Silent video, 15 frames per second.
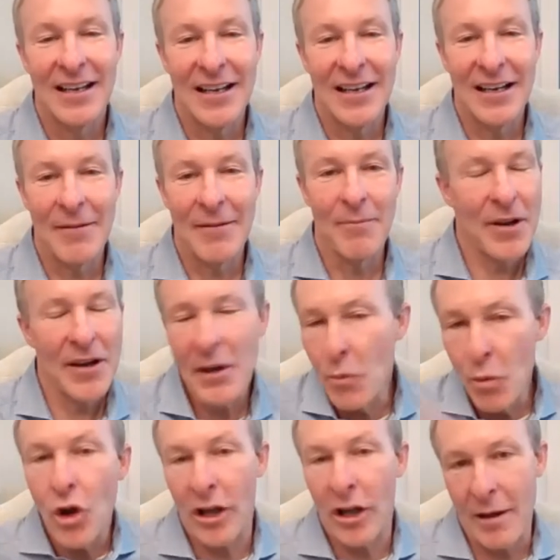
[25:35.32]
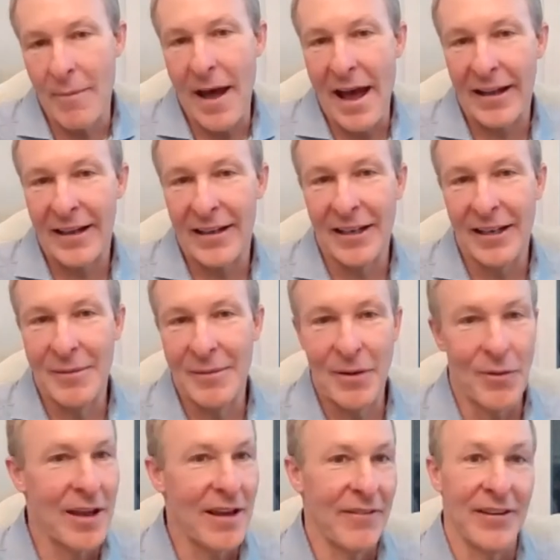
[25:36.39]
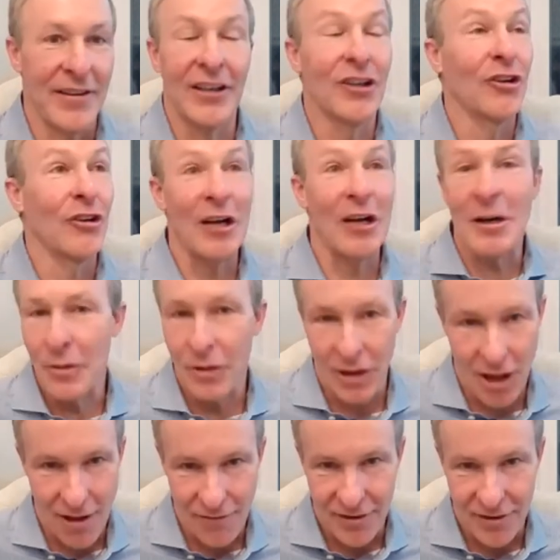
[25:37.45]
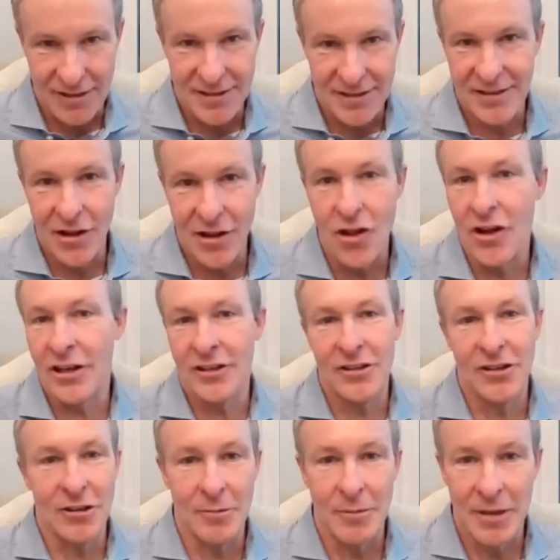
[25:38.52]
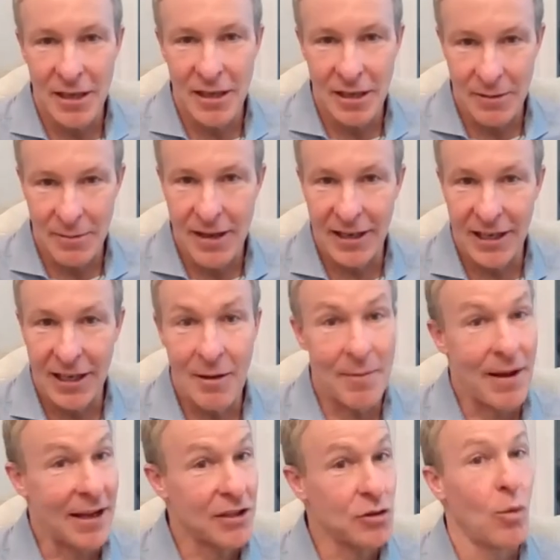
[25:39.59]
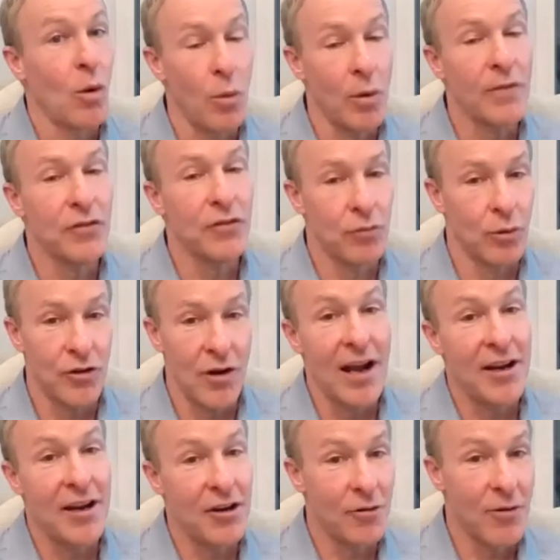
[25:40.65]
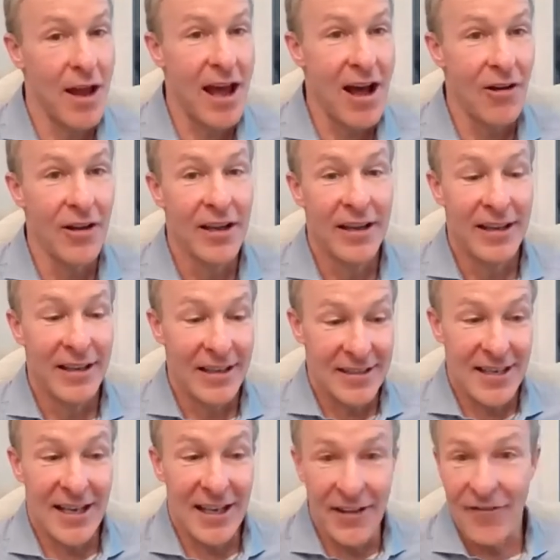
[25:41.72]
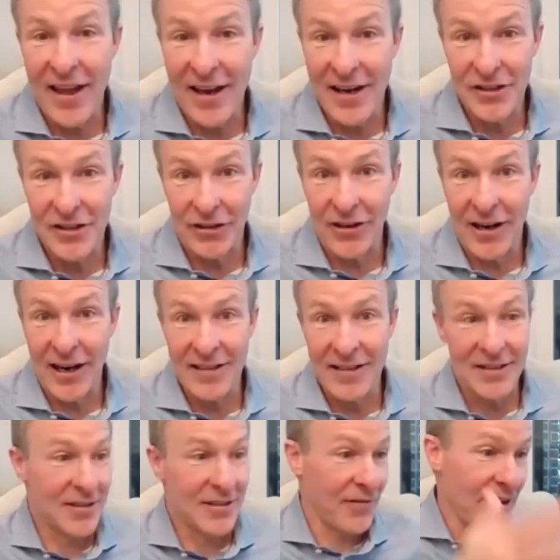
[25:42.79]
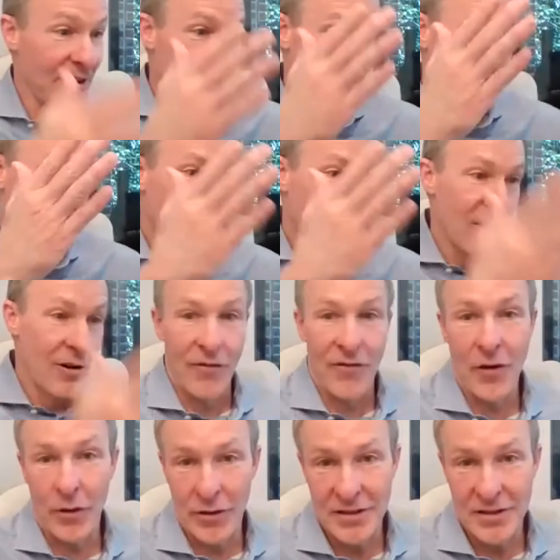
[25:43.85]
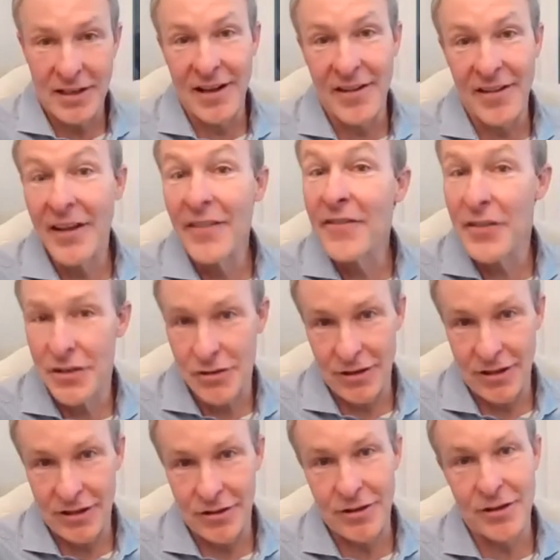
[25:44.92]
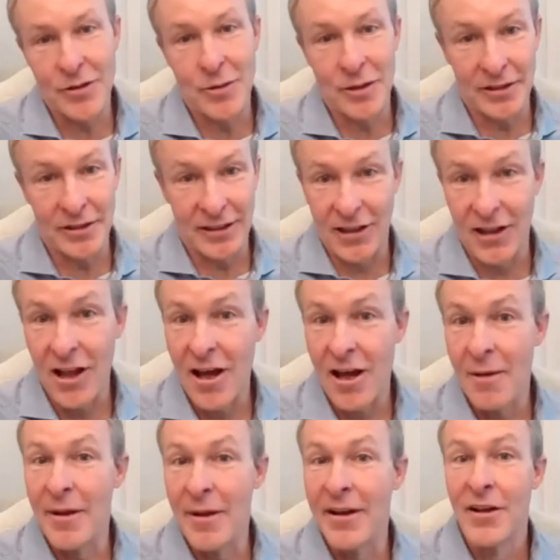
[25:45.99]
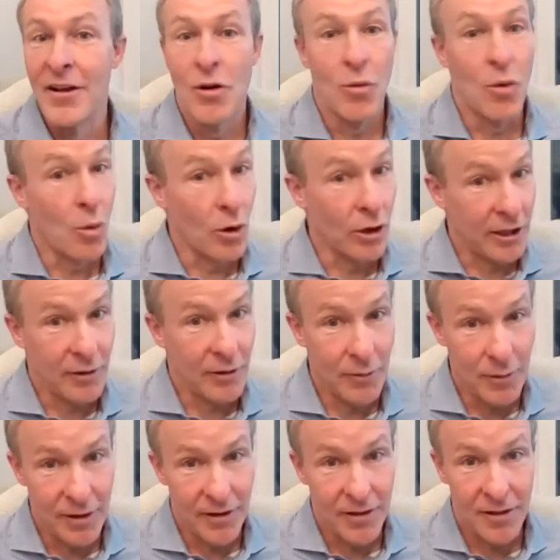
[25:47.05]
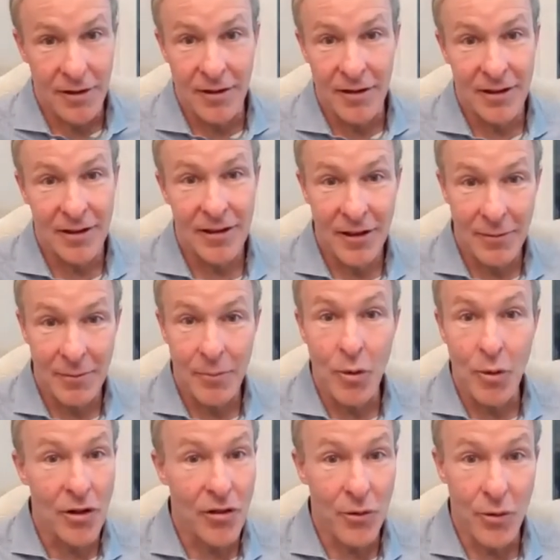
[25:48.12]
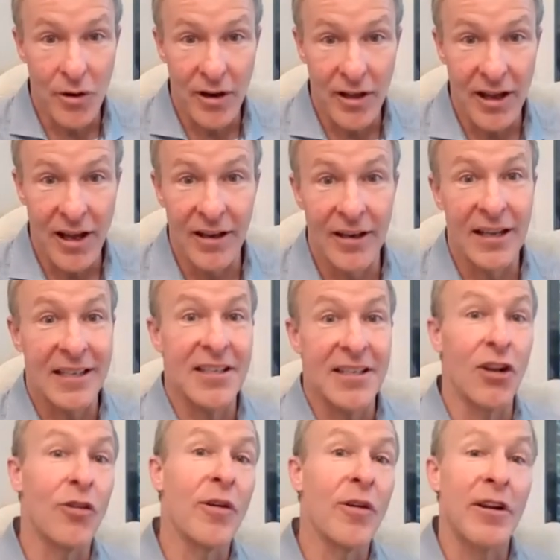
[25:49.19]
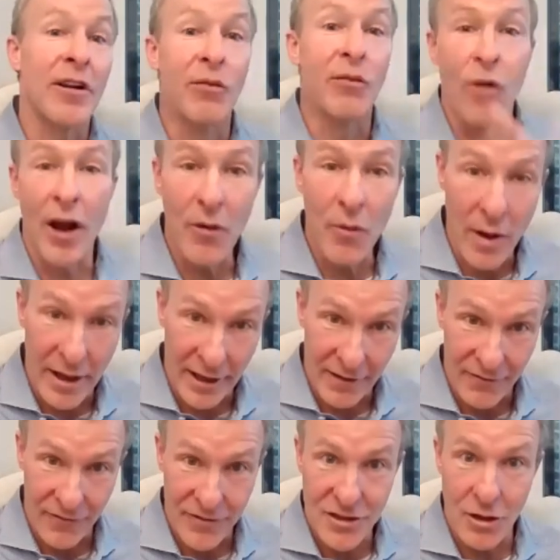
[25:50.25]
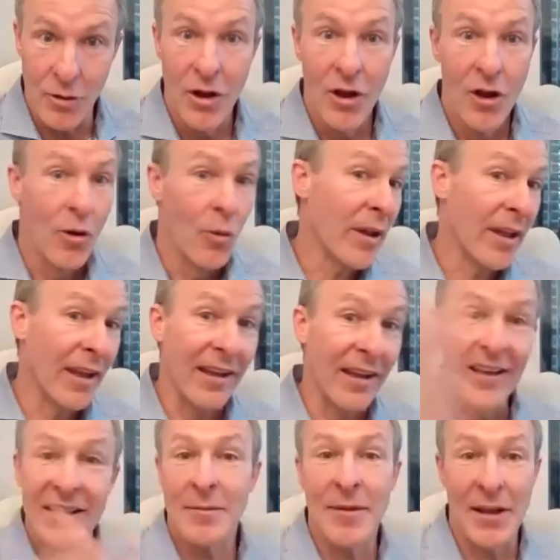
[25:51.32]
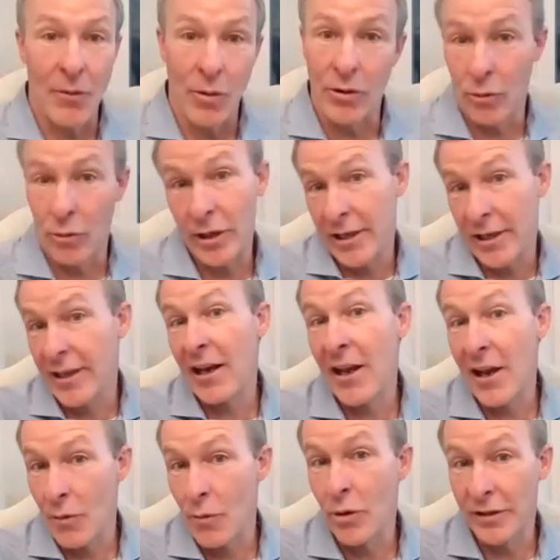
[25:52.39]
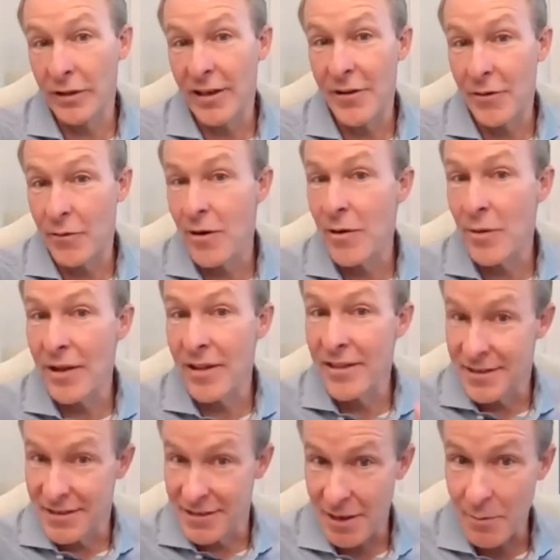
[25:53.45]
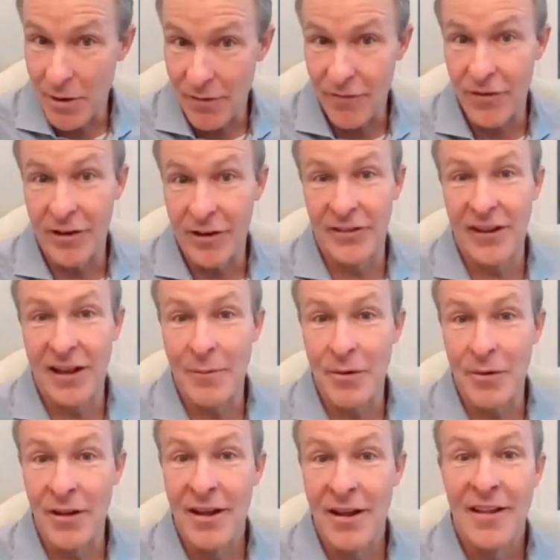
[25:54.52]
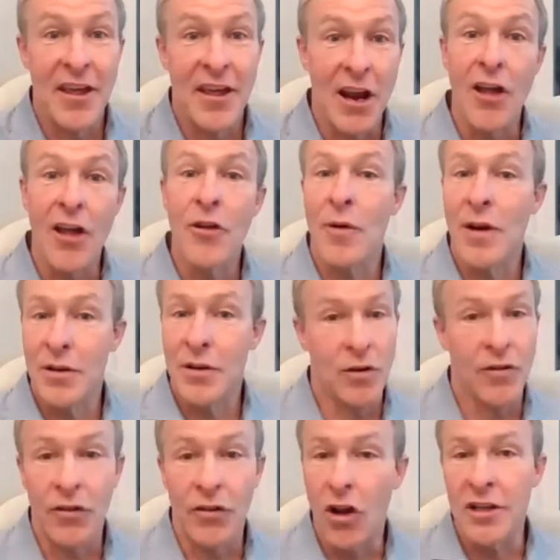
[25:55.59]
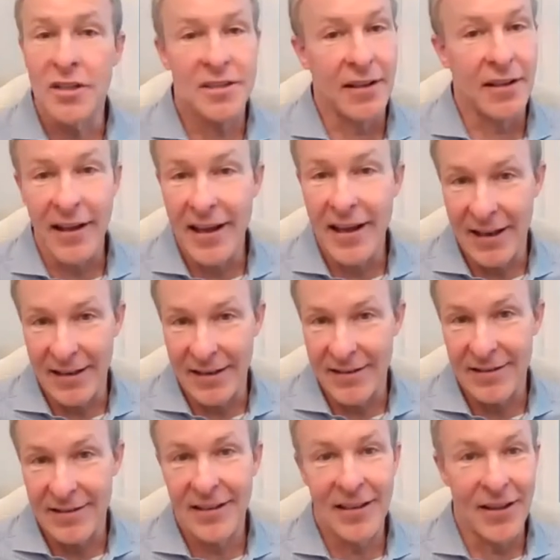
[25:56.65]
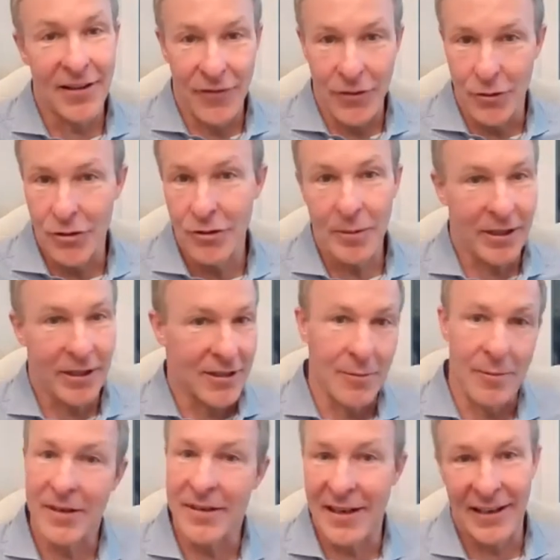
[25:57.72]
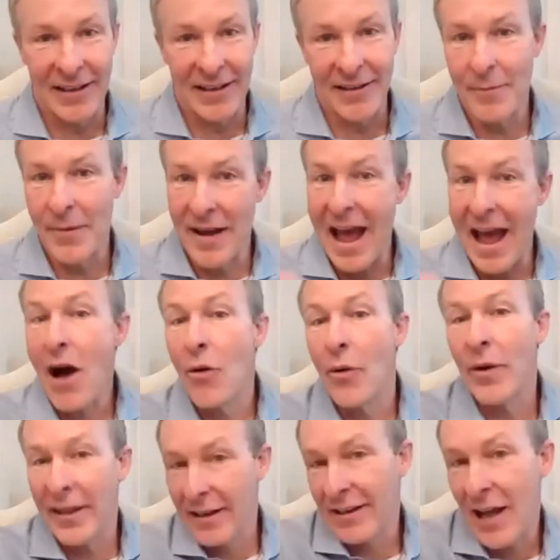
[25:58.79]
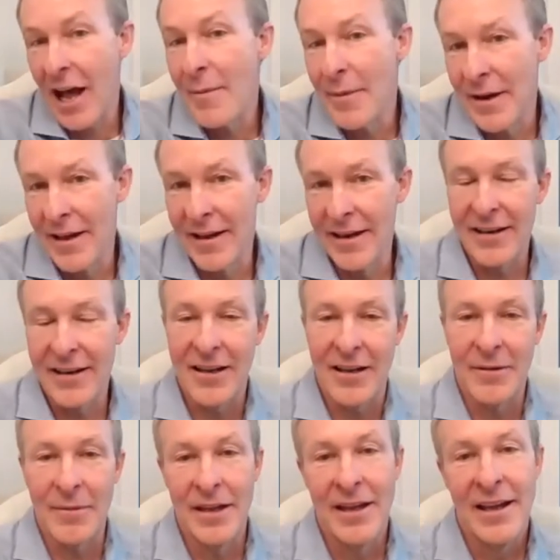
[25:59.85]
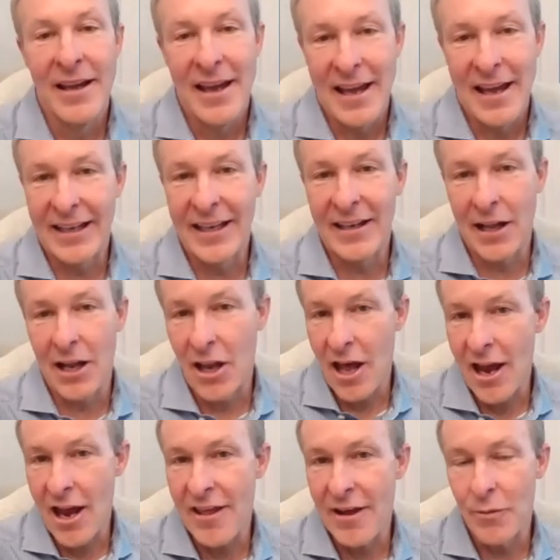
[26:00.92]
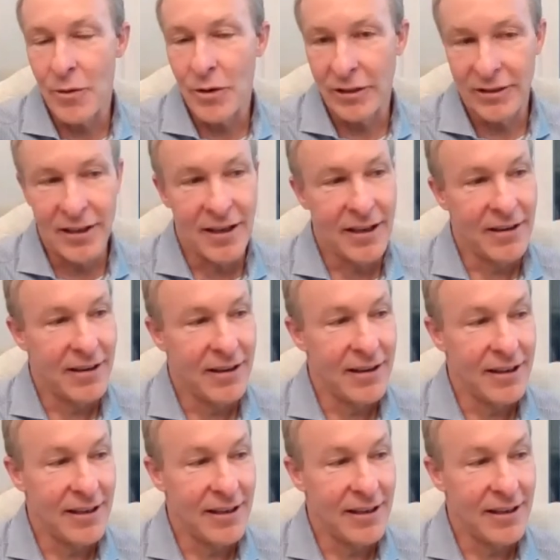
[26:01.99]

But it will come back. And we have incredible confidence in the long term in coming back. And so what we're trying to do now is take advantage of the crisis to finish focusing on the infrastructure at Newark, the club, and we're working with the Port Authority on accelerating runway. So we can get some of that work. We're going to get a lot of work done on the runway this summer, for example, that otherwise would have caused delays in the future because you'd be taking, but now we can accommodate it and get lot of that work done.